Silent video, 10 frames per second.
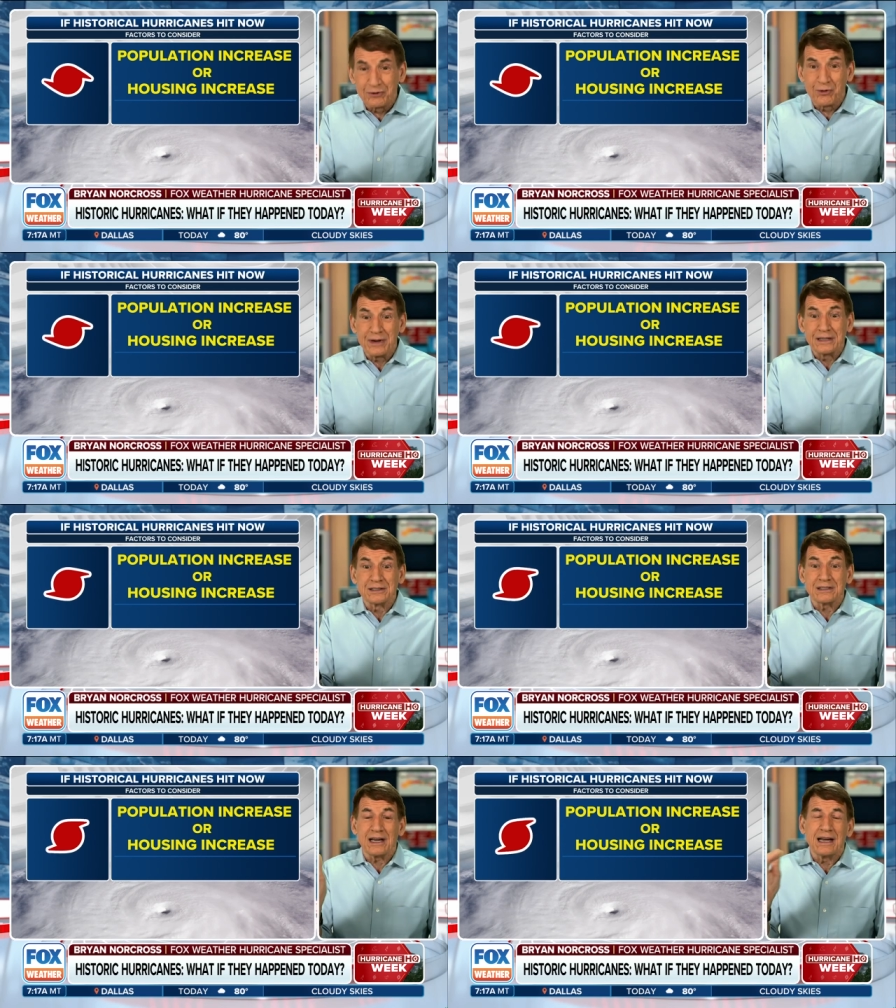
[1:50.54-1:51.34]

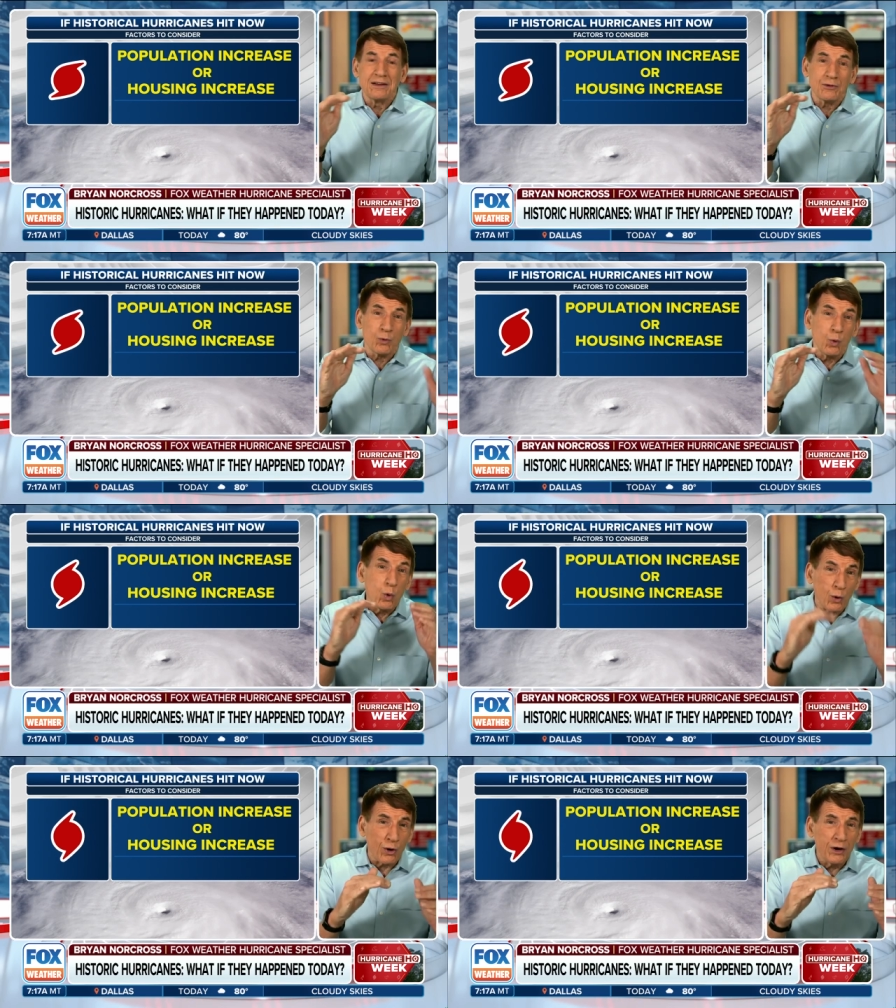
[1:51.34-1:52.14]
increase and
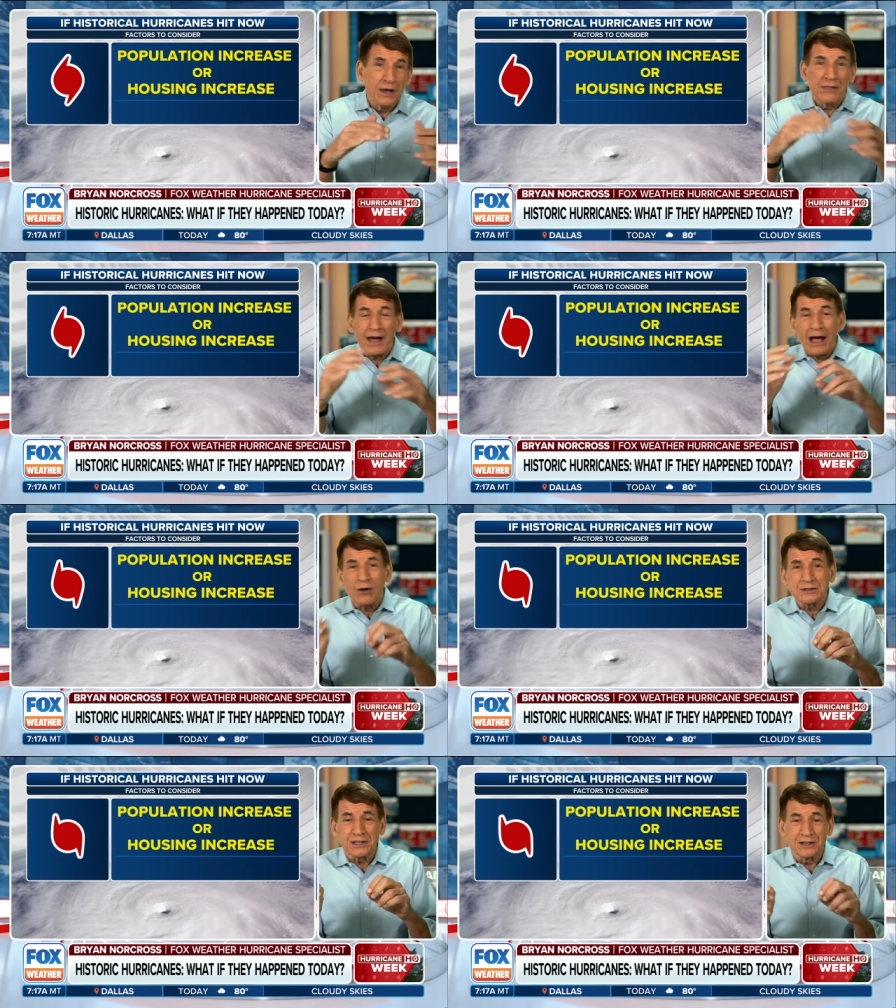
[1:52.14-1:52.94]
or the
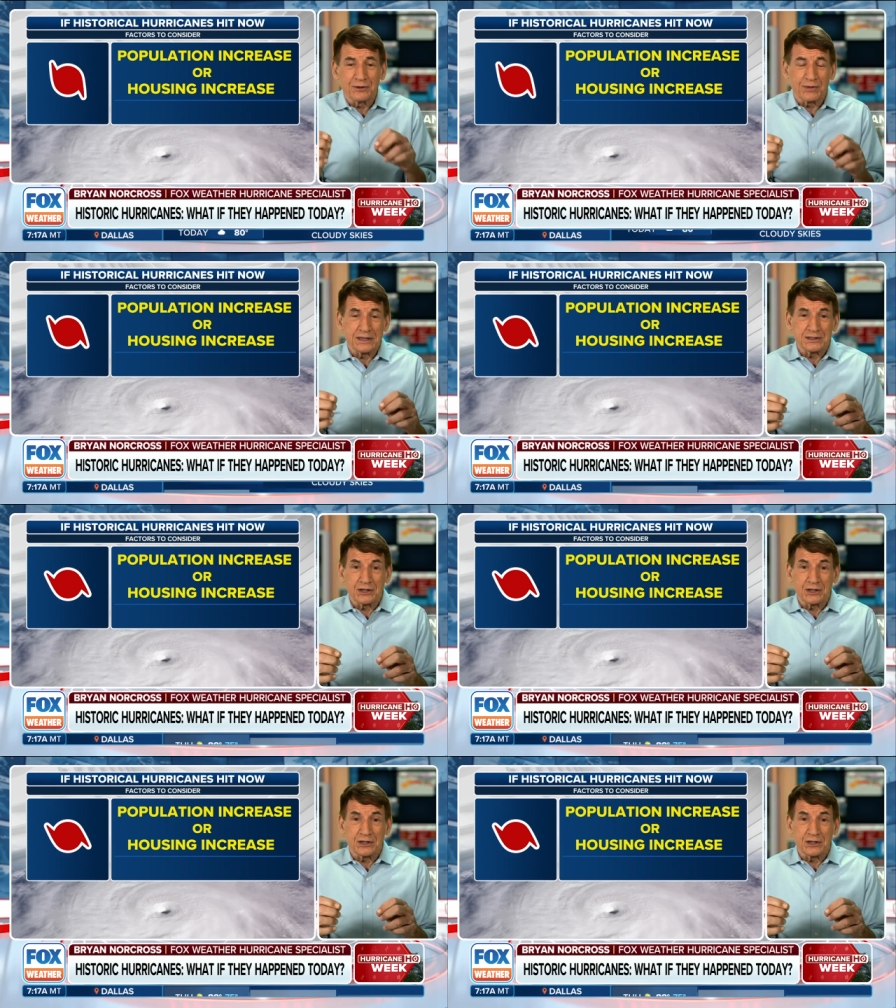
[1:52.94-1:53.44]
housing increase.